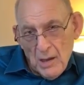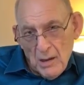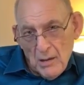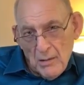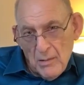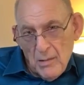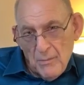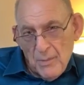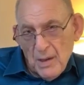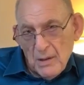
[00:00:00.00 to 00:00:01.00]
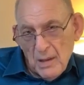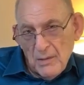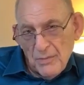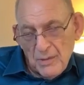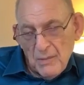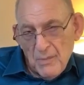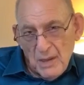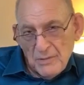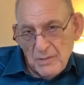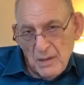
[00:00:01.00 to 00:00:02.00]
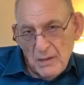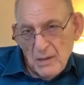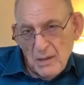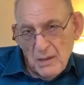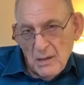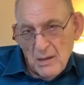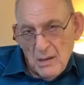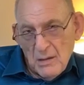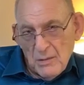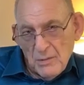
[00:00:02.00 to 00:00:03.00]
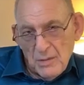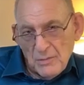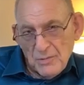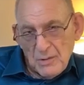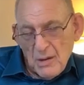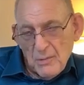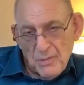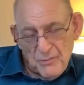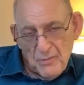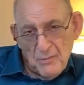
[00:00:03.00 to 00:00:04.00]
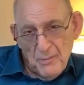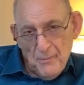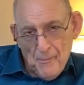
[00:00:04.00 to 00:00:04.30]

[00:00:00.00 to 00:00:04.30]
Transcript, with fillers: about anything about TD that you're going through.